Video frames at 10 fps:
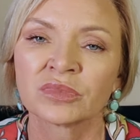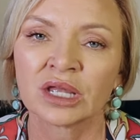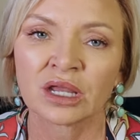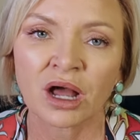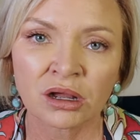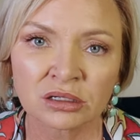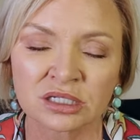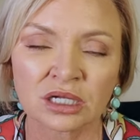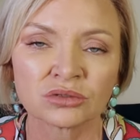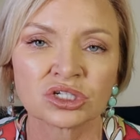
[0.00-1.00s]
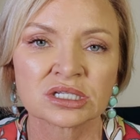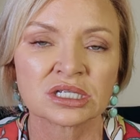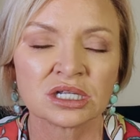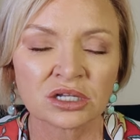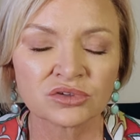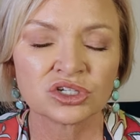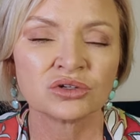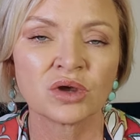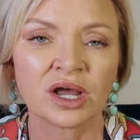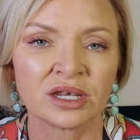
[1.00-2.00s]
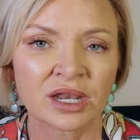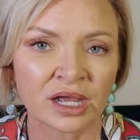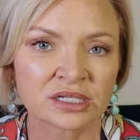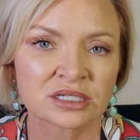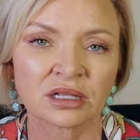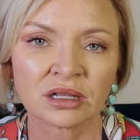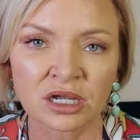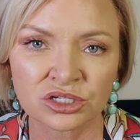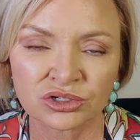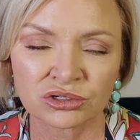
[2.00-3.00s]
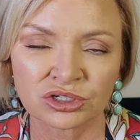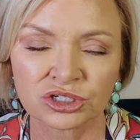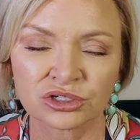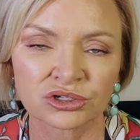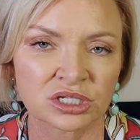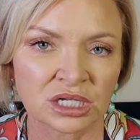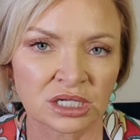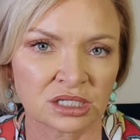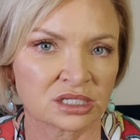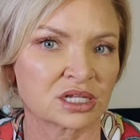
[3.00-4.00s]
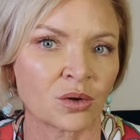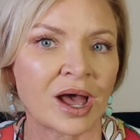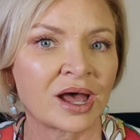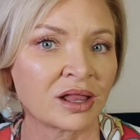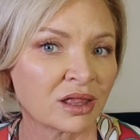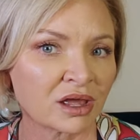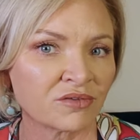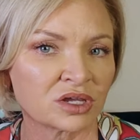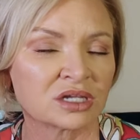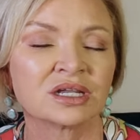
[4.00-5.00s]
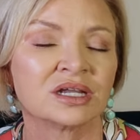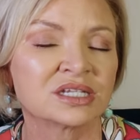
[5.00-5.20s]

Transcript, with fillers: it also just gives you a nice luster to your skin. So I love it.